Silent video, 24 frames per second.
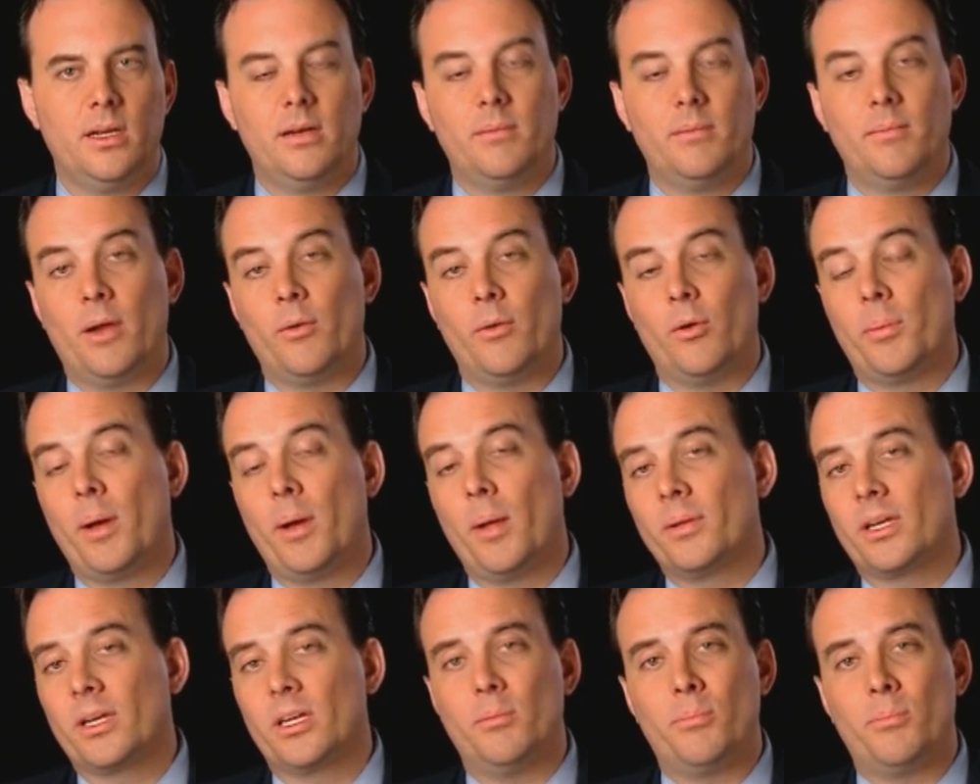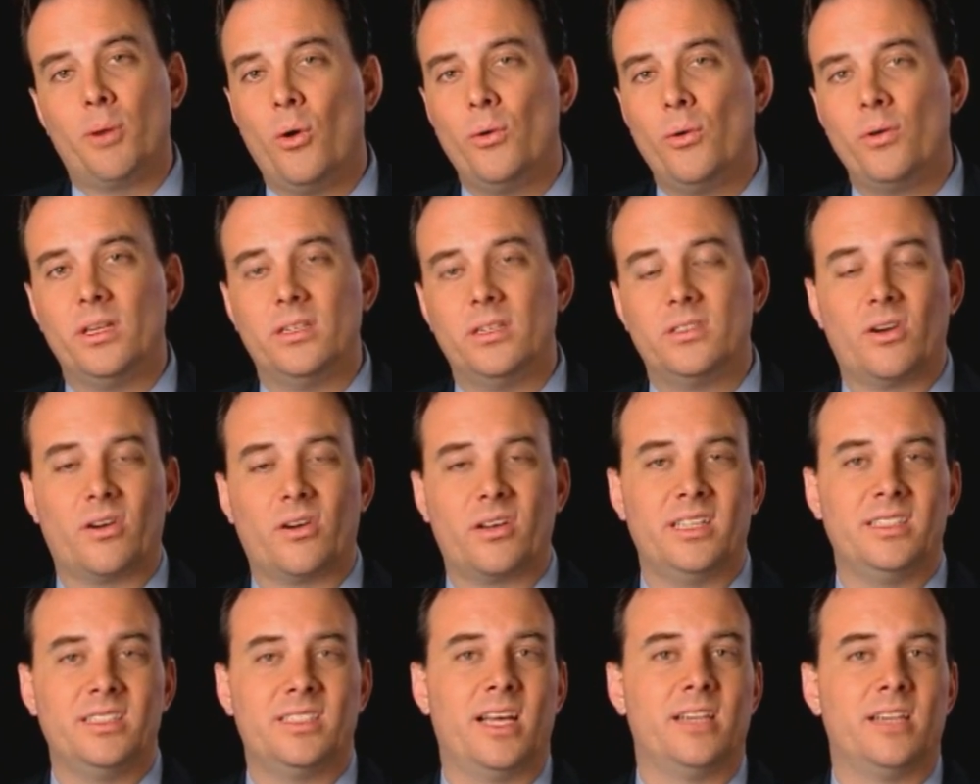My Republican opponents are
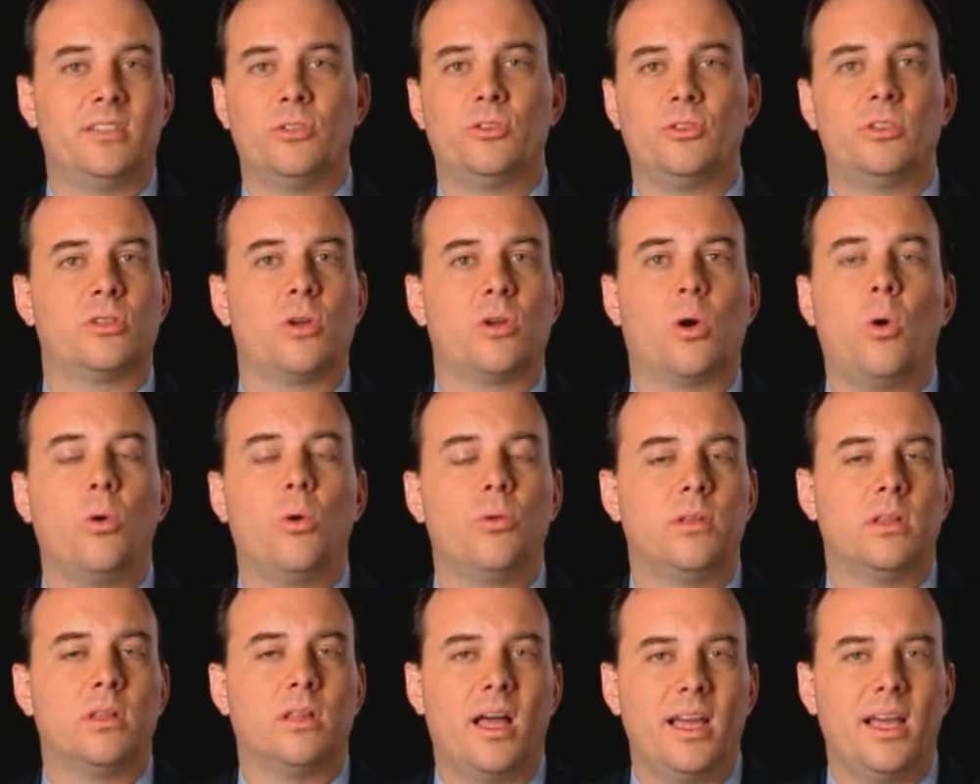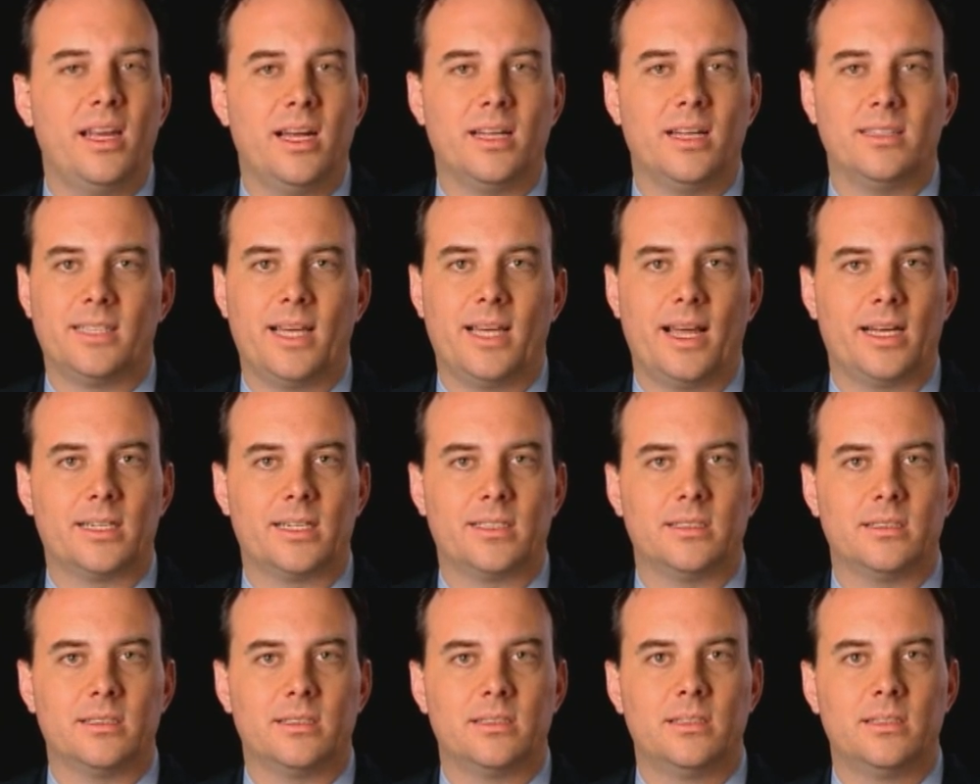content to just hold the line on
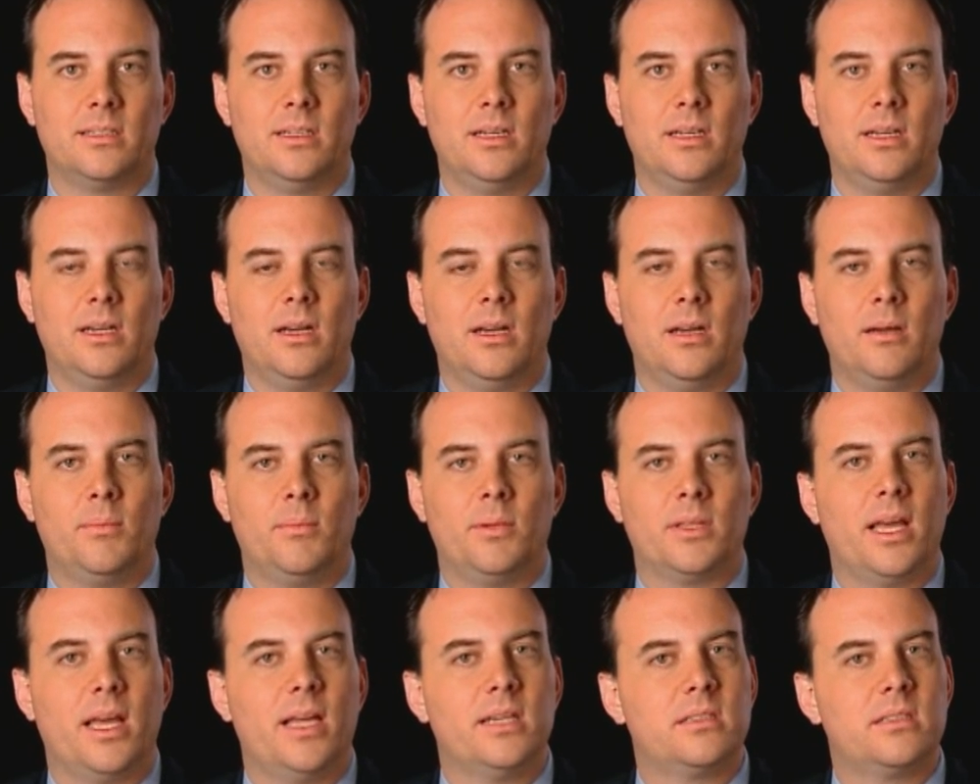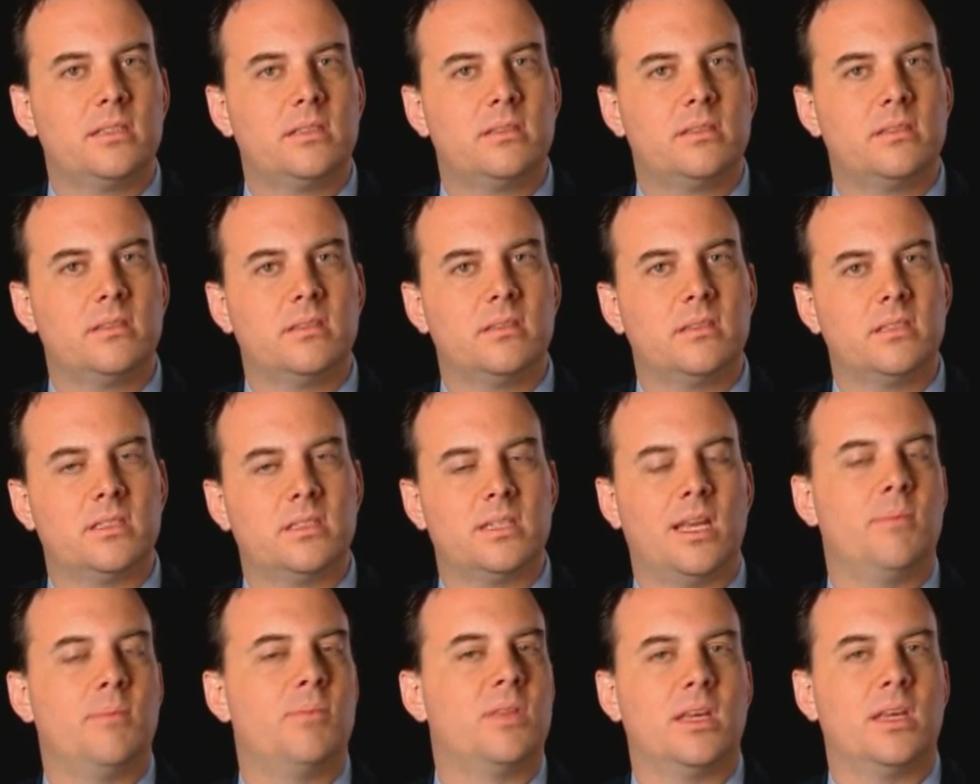taxes, but that's the
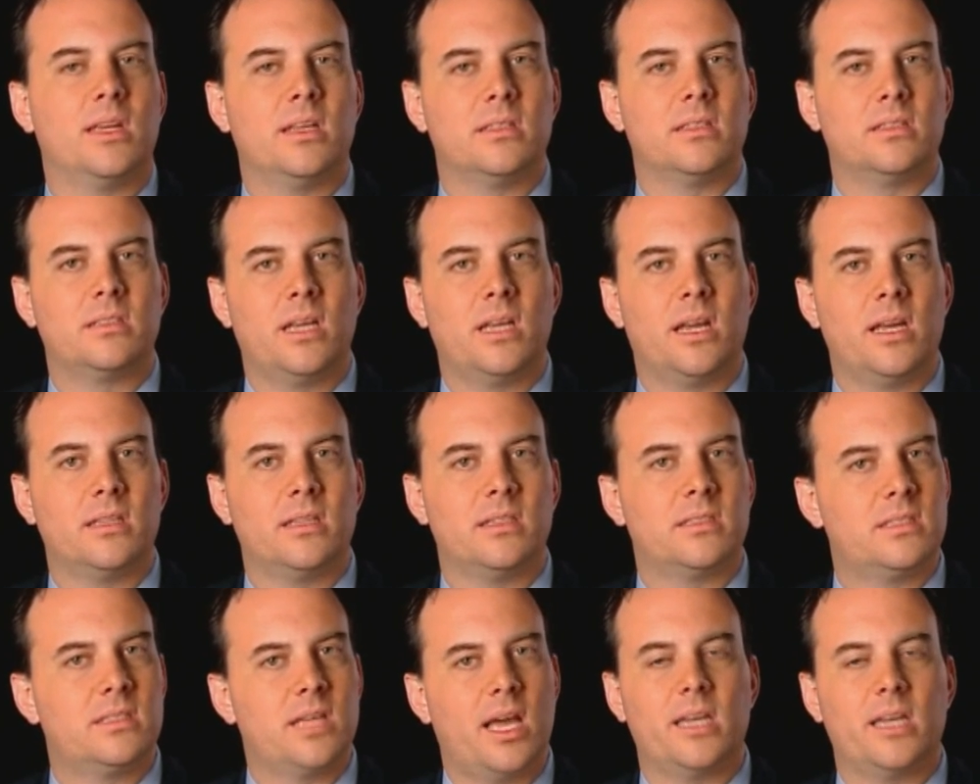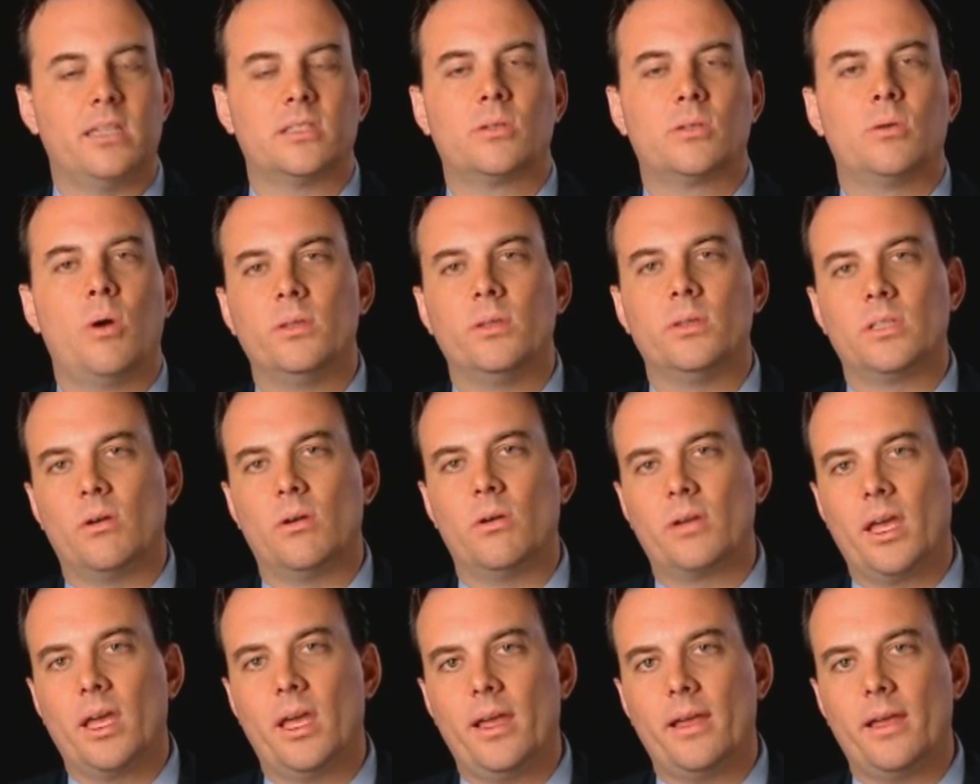same thing as saying the status quo is
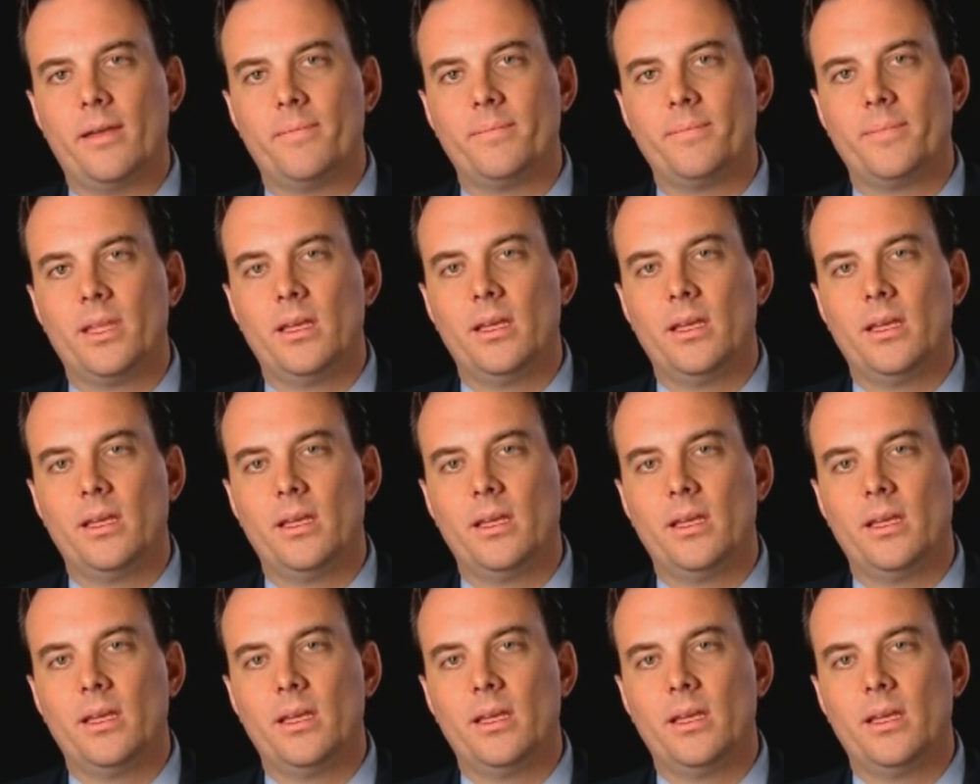okay.